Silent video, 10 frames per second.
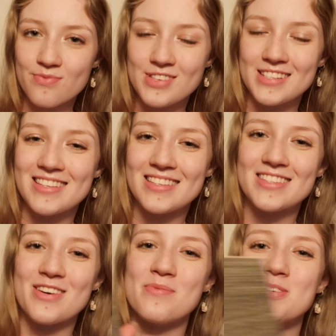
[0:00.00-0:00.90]
this is
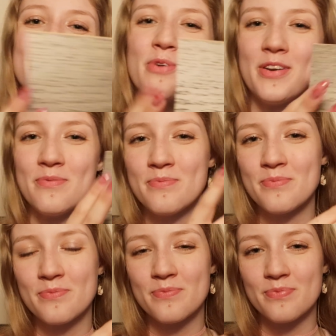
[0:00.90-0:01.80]
option 1.
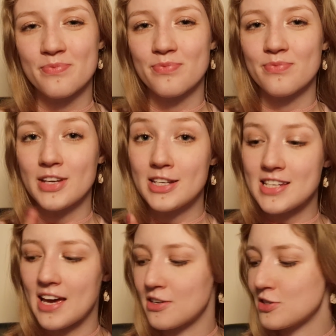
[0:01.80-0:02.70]

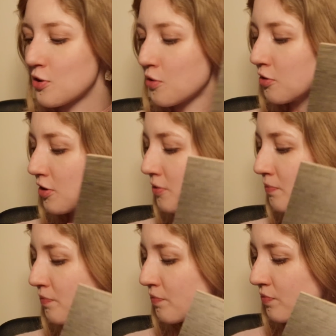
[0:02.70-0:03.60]
Tanner's Oak.
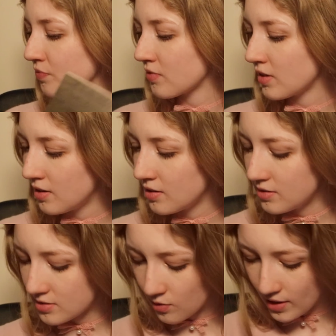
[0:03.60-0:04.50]

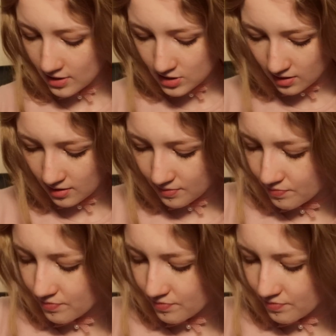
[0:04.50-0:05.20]
So actually,